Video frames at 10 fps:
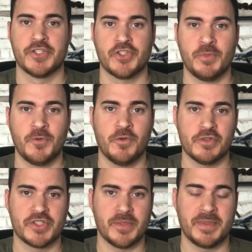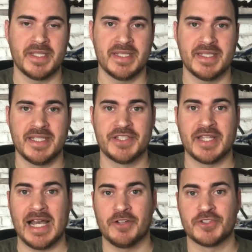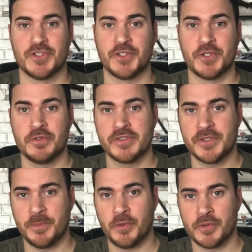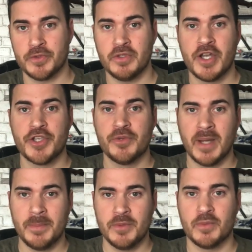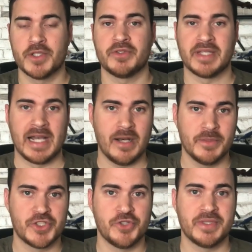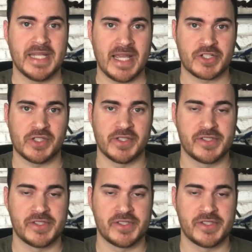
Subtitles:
So before jumping in into how to use the portal, you might be wondering how much you can actually